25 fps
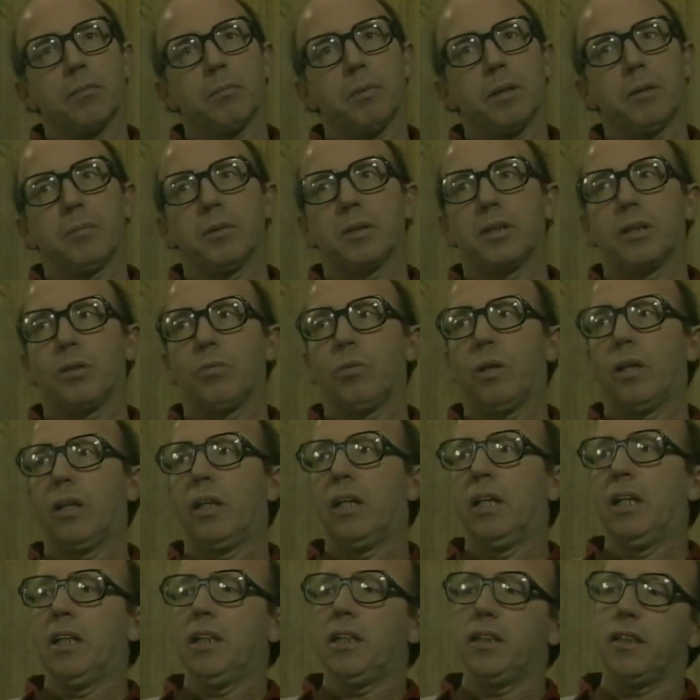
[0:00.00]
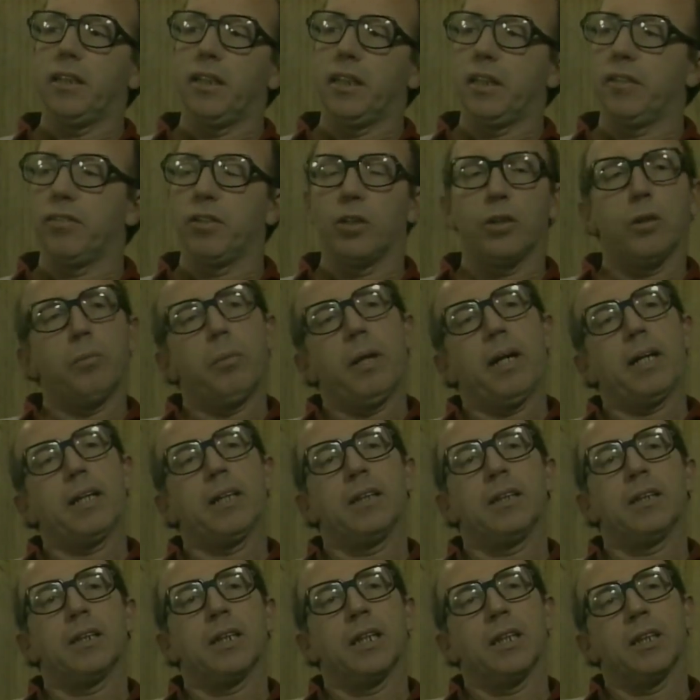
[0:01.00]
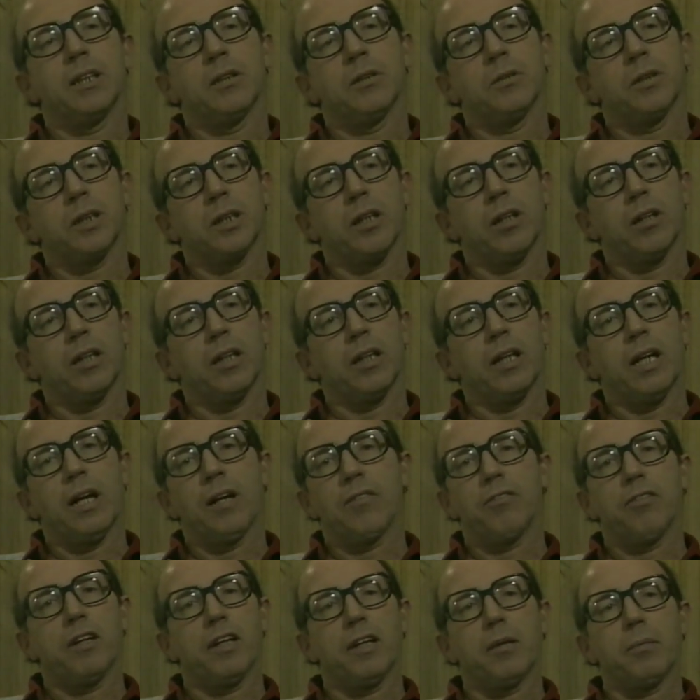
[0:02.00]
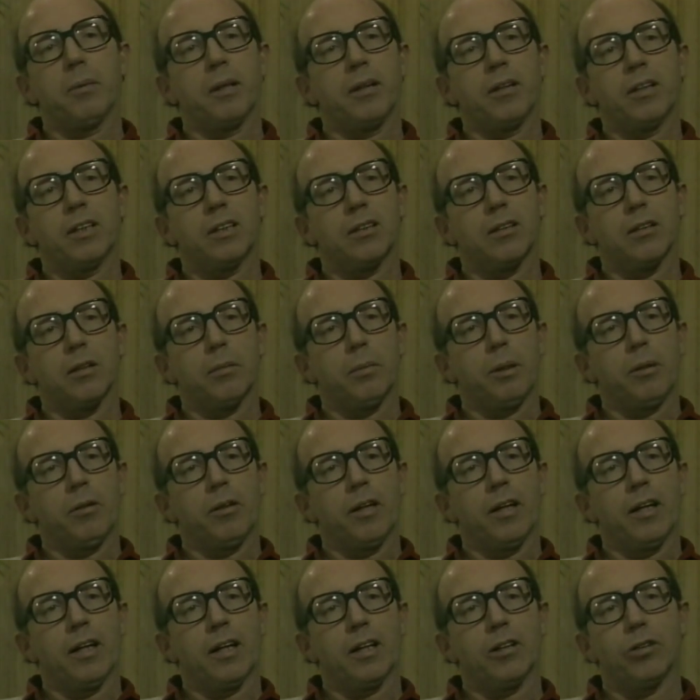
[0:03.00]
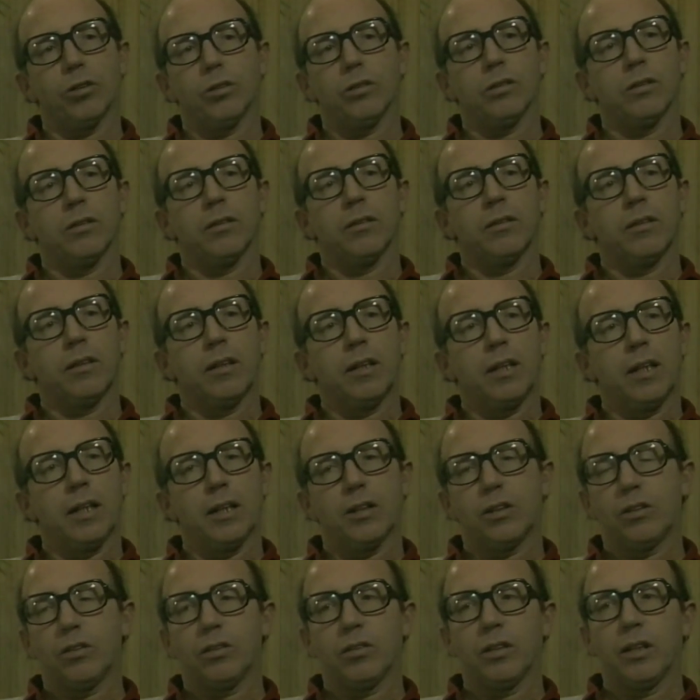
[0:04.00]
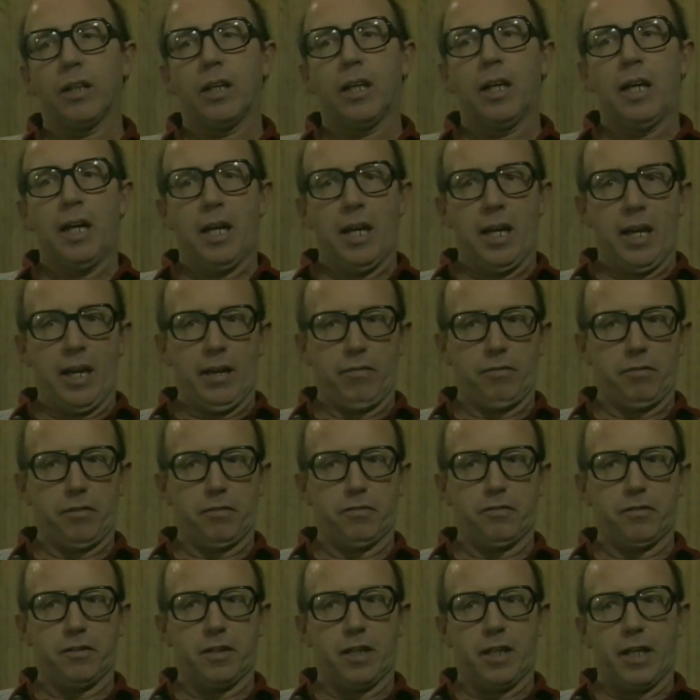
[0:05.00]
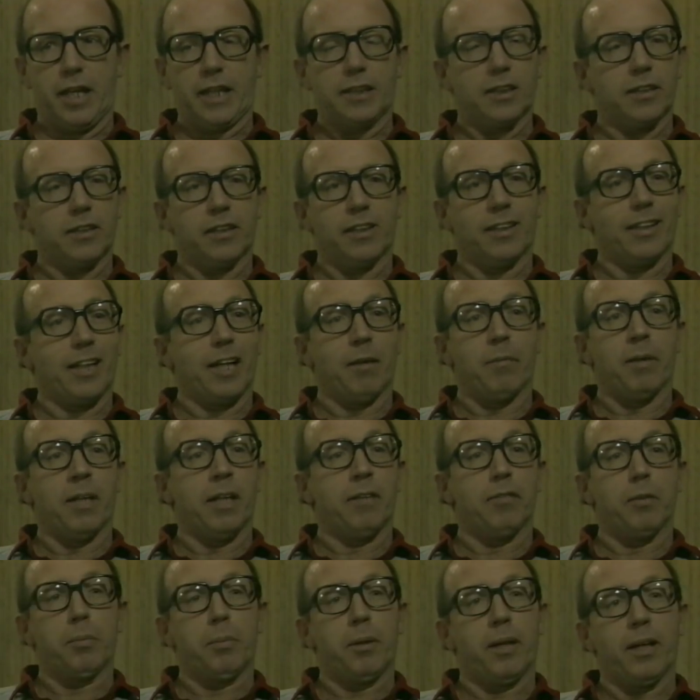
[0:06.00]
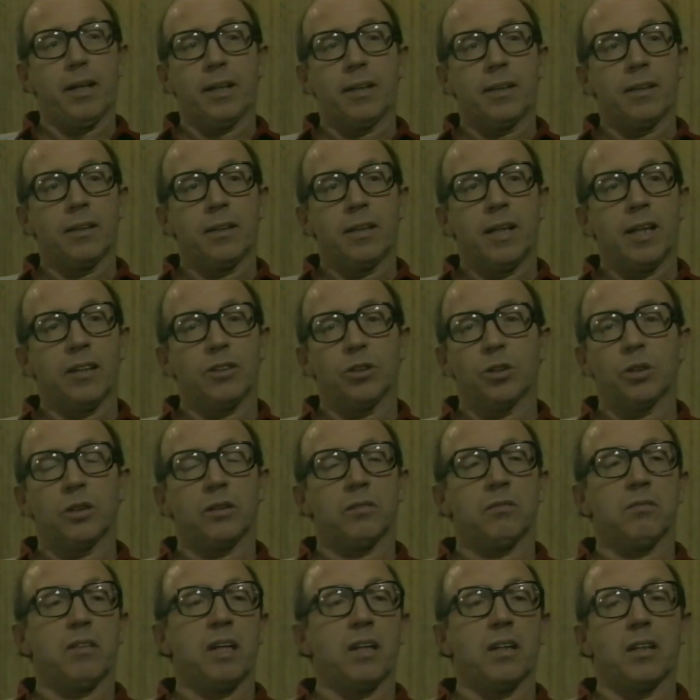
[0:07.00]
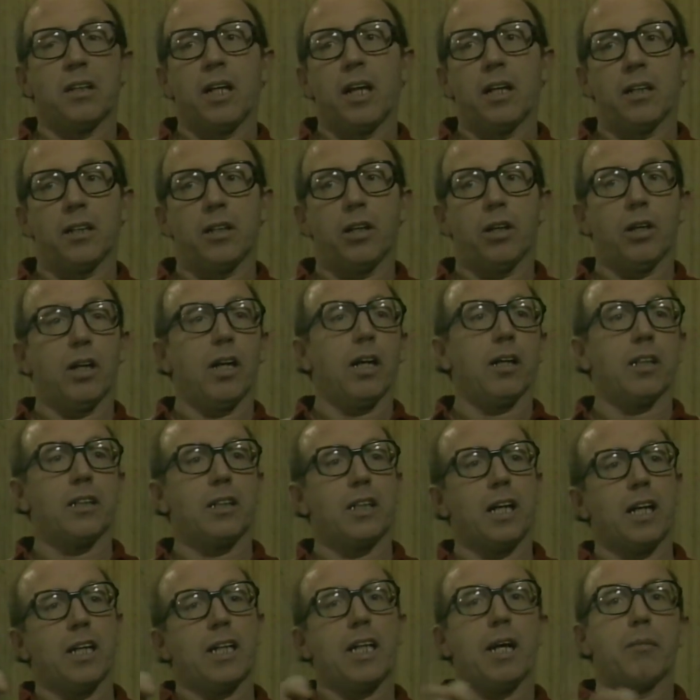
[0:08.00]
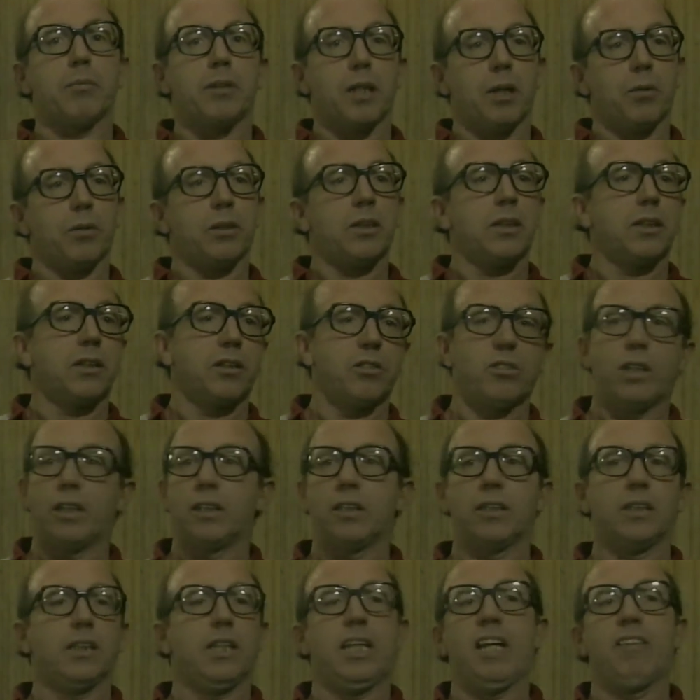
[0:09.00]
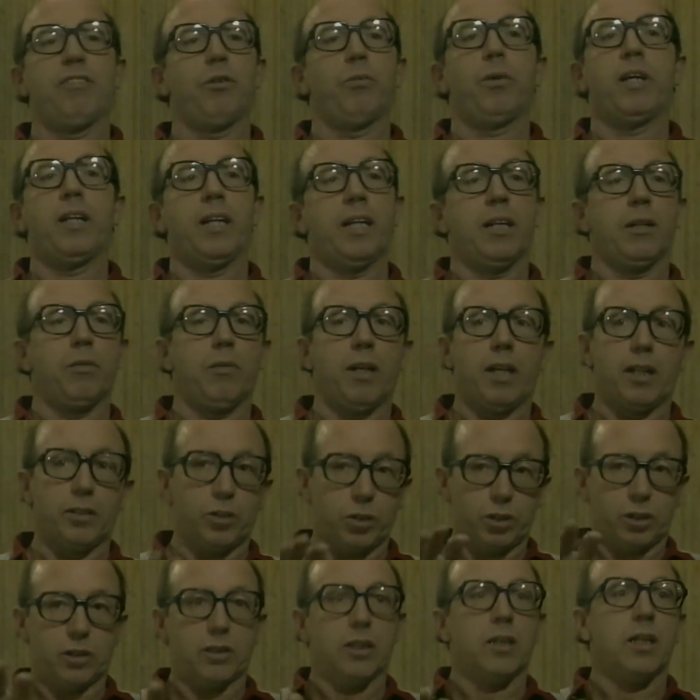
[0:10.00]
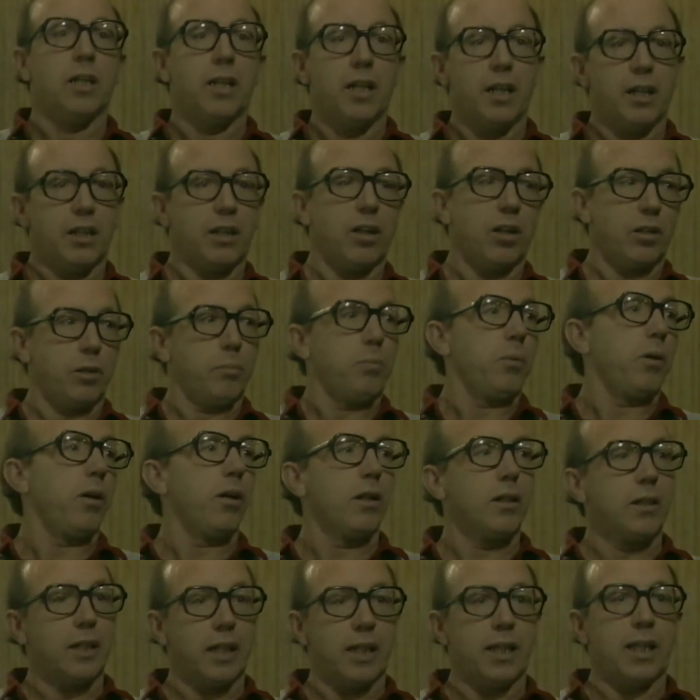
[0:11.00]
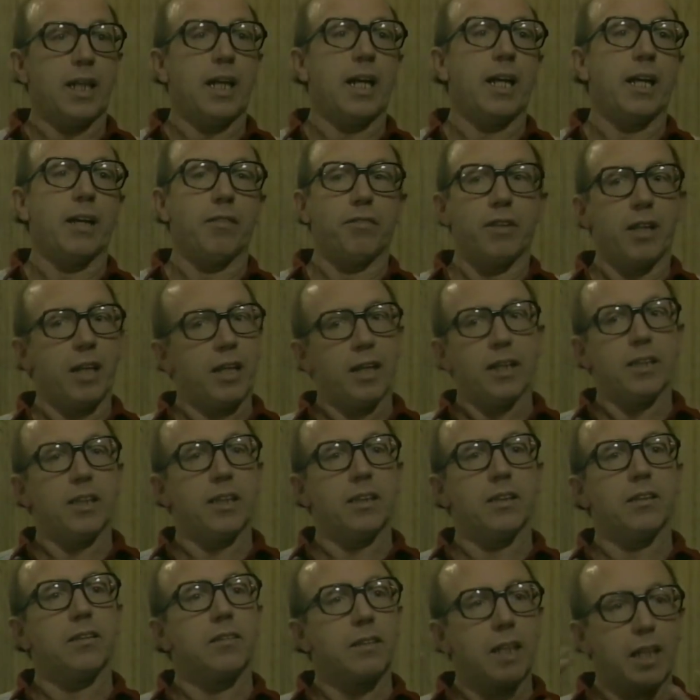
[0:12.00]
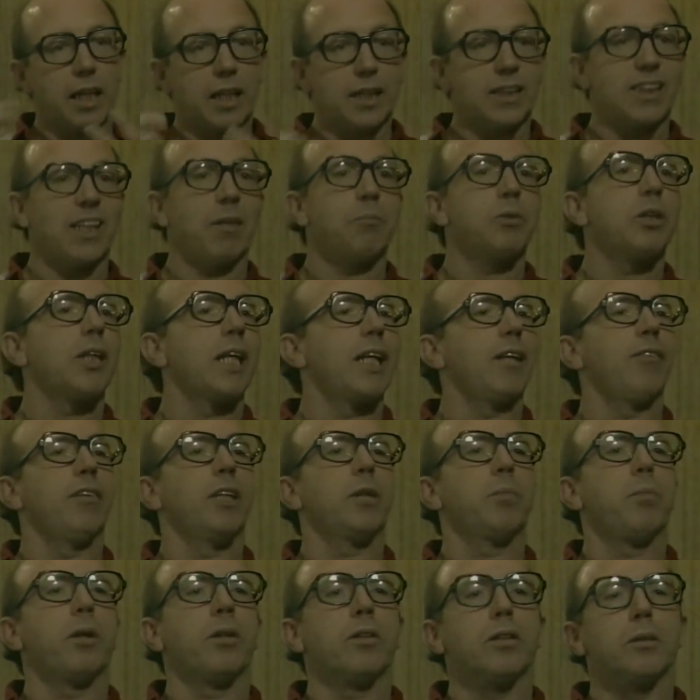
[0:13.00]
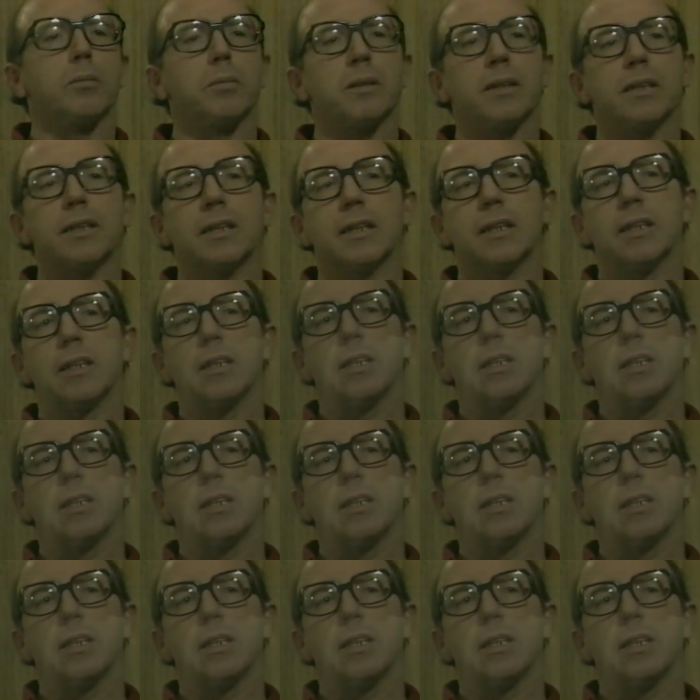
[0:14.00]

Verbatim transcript: people said, well, you didn't even go back and say you were sorry. I felt hypocritical about that. I couldn't. I couldn't. And for, for the rest of the game, I never played. I just, I, I got, I, I kept out of situations. I never went anywhere. I just got the ball and they are having it, and I didn't accept any responsibility.